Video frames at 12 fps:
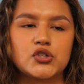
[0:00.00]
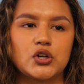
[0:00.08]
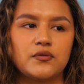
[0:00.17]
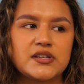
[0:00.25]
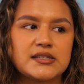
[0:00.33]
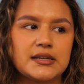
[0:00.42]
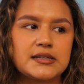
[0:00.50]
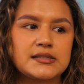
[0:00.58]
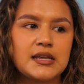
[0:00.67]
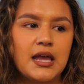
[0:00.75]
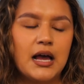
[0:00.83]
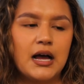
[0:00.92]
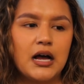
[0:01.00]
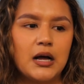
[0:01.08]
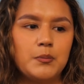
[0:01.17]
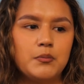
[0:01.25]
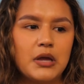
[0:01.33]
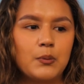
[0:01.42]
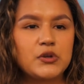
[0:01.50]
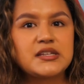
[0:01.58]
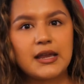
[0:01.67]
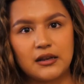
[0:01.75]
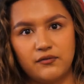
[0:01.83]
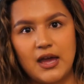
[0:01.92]
services, and we
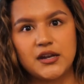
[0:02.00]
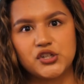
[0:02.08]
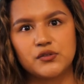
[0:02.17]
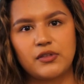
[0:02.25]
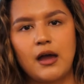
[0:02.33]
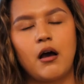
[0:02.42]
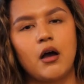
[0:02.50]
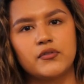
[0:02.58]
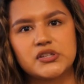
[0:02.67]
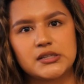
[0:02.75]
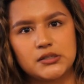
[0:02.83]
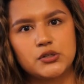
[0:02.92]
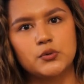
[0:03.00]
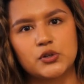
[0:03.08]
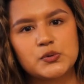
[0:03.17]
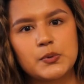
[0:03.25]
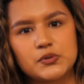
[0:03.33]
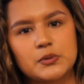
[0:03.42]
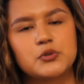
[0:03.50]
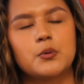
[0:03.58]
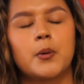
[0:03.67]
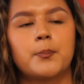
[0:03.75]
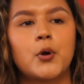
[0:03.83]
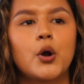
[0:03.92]
take advantage of that, obviously, to expose them to
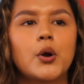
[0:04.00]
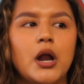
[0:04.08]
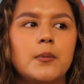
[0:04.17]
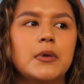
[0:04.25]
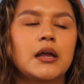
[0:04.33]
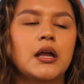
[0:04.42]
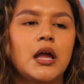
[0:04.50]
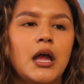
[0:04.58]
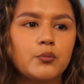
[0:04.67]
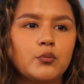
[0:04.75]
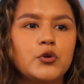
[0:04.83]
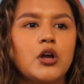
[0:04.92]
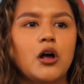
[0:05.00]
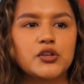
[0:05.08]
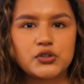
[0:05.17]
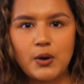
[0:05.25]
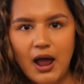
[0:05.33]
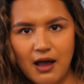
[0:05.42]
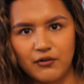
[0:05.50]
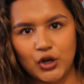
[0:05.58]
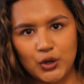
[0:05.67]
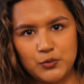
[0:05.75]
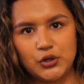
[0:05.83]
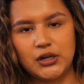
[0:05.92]
our programming. We also have a
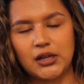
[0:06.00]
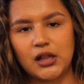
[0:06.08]
community